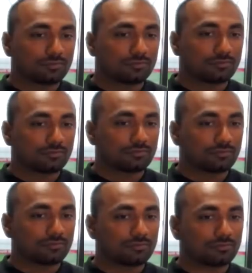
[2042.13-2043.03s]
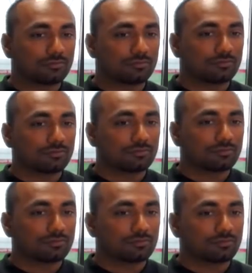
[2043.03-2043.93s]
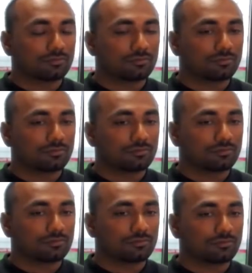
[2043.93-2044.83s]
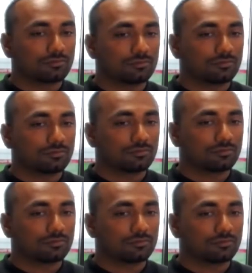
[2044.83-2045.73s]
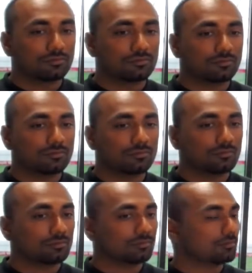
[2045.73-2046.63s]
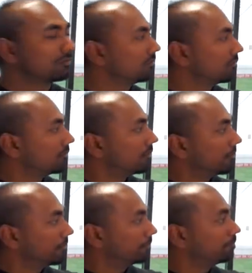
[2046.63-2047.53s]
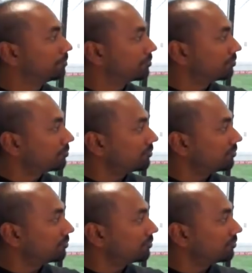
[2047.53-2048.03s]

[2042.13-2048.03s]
(not speaking)